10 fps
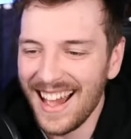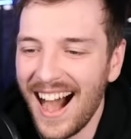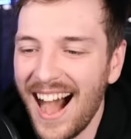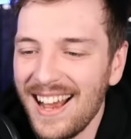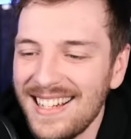
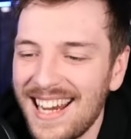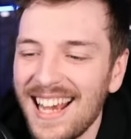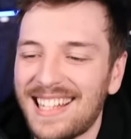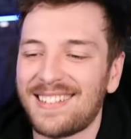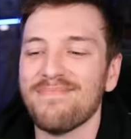I'm
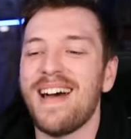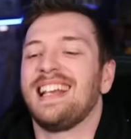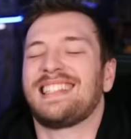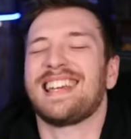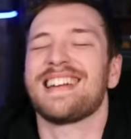just
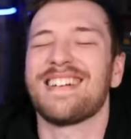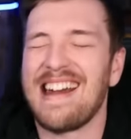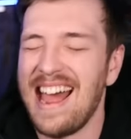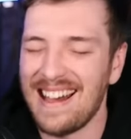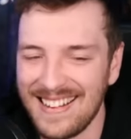messing
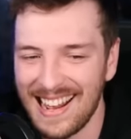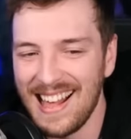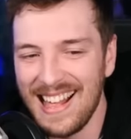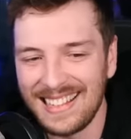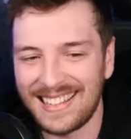around,
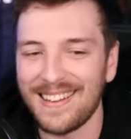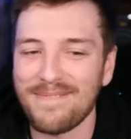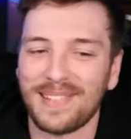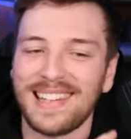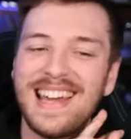
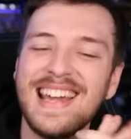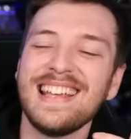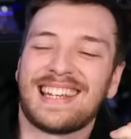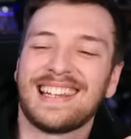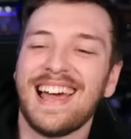so
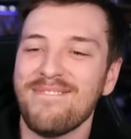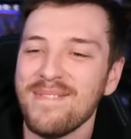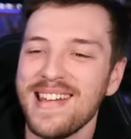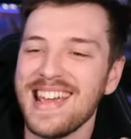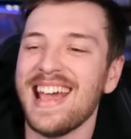please let
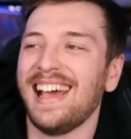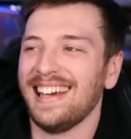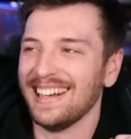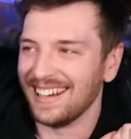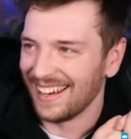me
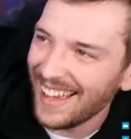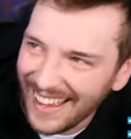in.